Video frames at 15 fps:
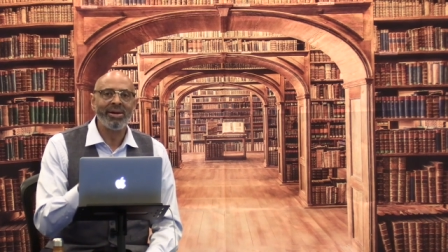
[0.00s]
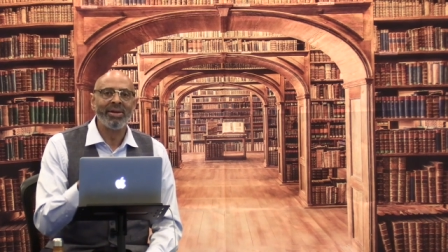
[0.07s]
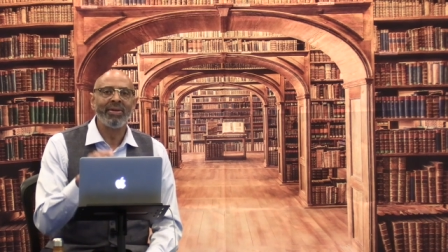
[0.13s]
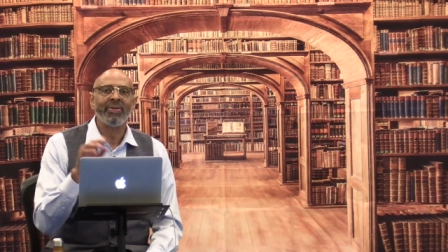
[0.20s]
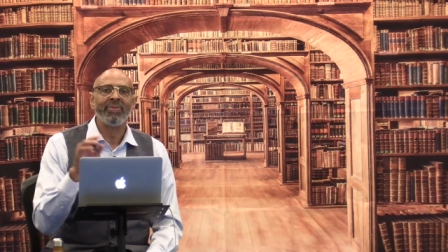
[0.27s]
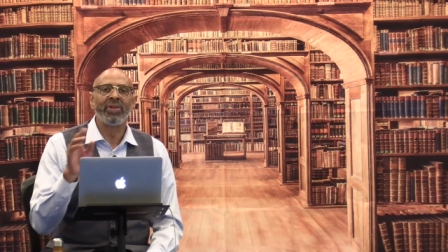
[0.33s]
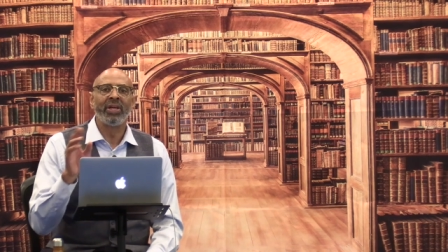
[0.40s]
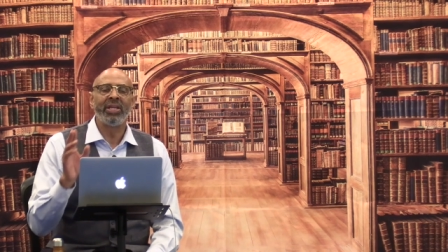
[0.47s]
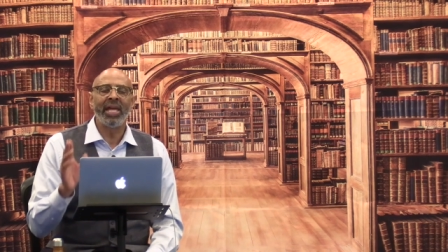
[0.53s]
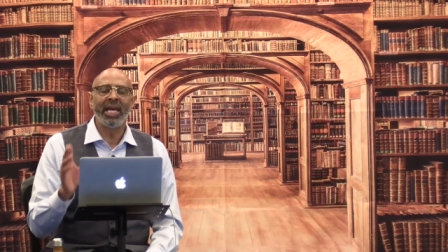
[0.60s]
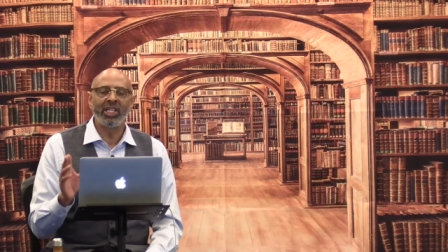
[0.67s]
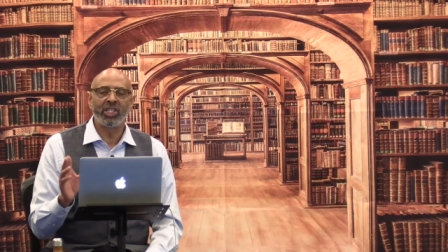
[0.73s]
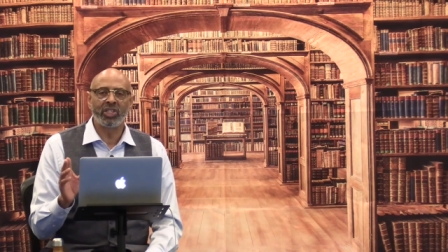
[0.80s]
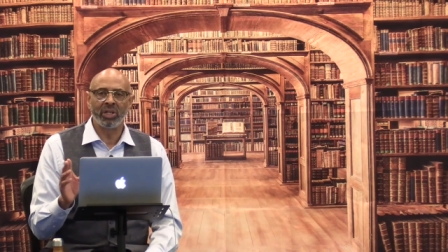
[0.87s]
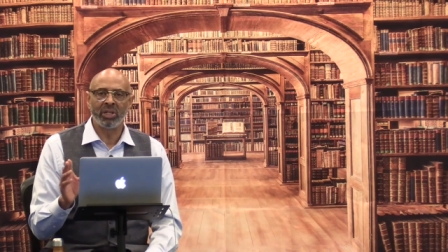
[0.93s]
the
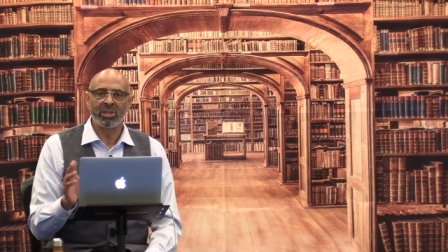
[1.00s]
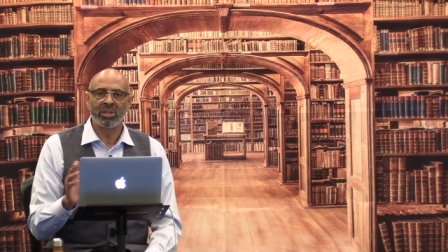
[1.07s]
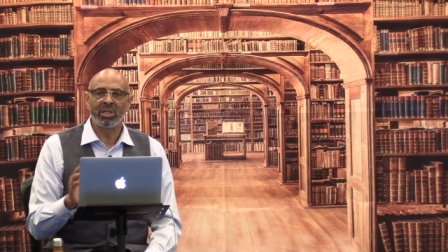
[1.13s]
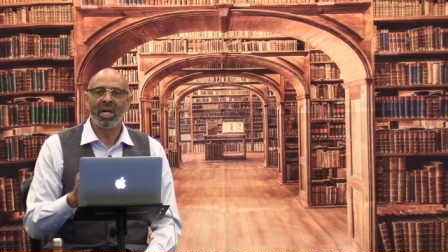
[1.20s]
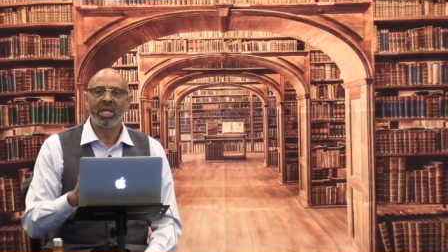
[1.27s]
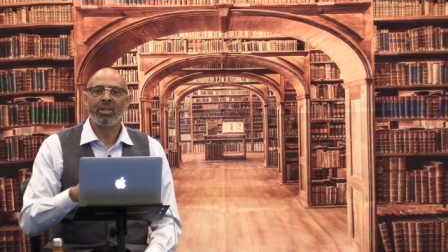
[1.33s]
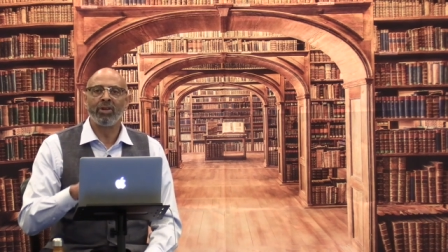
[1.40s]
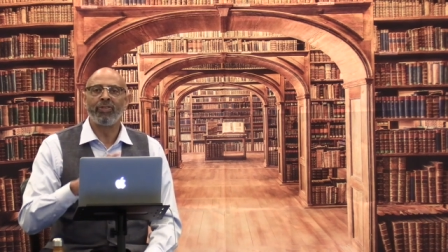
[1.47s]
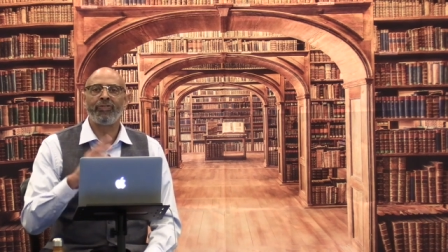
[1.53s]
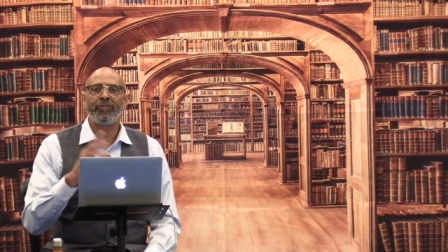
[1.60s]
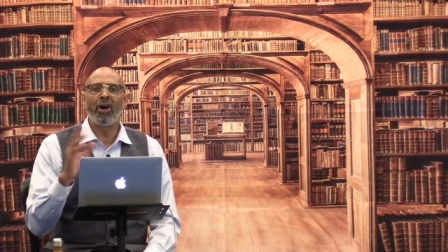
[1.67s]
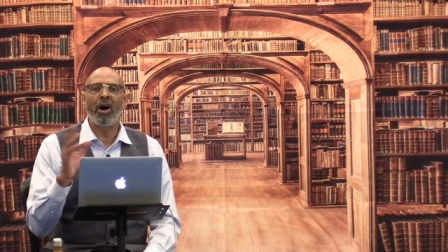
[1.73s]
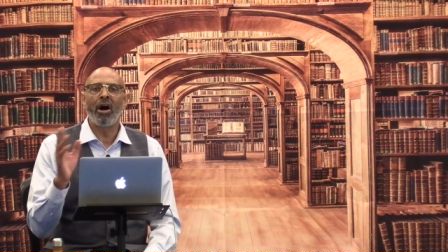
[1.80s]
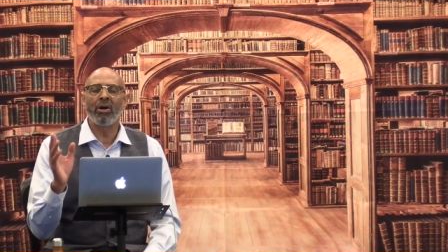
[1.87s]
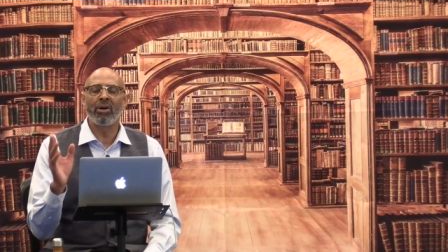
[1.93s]
nations, the
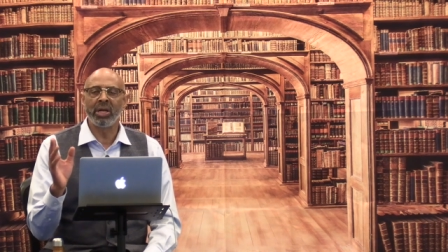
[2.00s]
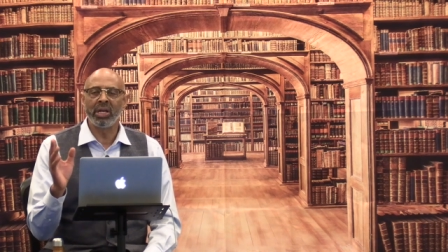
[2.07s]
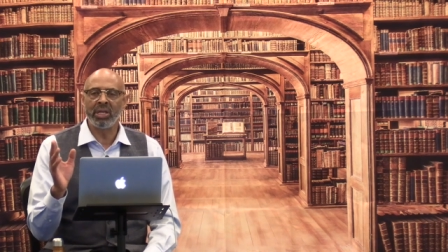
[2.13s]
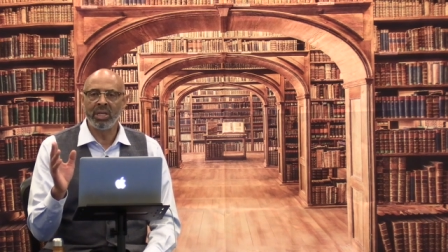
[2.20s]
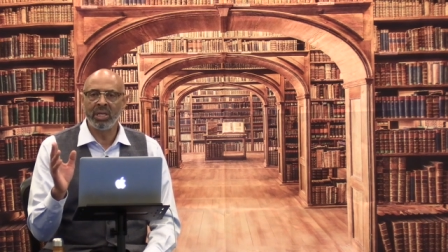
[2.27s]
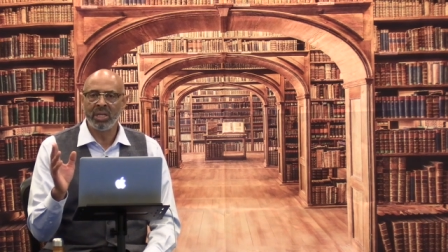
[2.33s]
foreign,